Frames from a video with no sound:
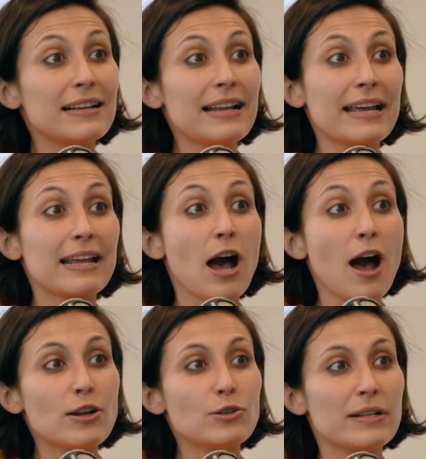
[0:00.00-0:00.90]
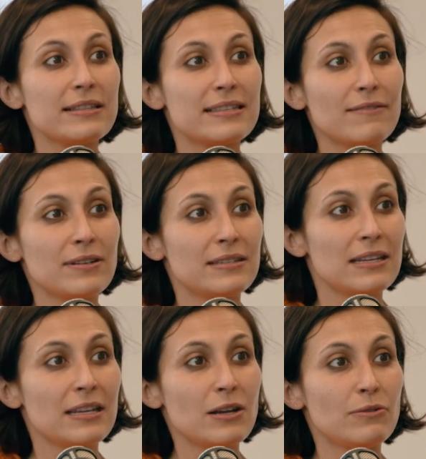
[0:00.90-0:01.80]

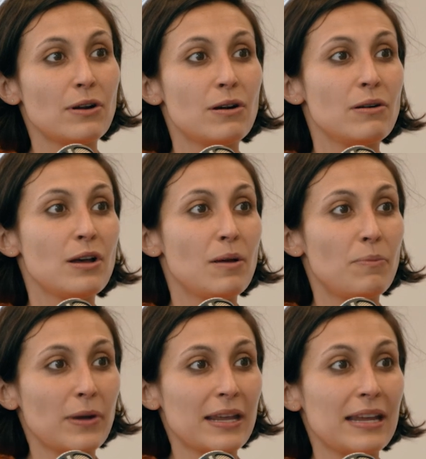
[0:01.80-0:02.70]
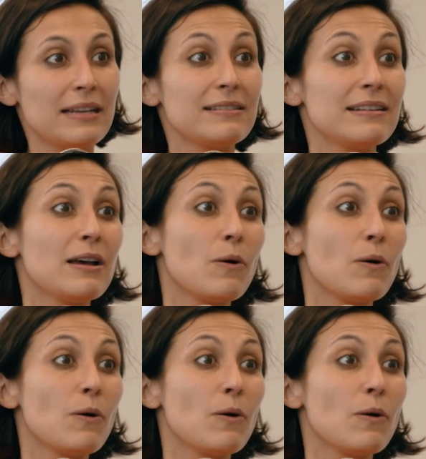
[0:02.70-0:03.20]
€170 per kid,